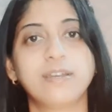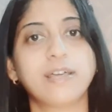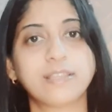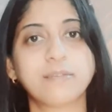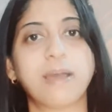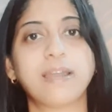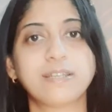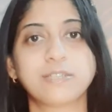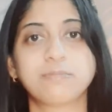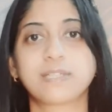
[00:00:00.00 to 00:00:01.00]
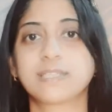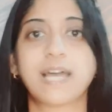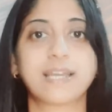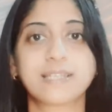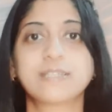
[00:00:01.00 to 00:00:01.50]
done the bandage, because
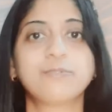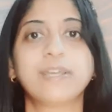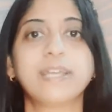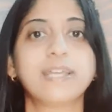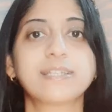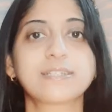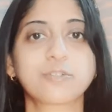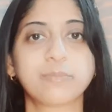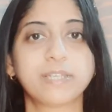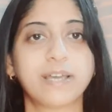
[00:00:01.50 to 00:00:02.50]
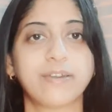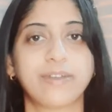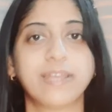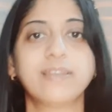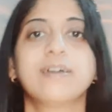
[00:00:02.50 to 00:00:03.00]
that is the way it is to be done,
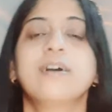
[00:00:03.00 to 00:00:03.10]
right?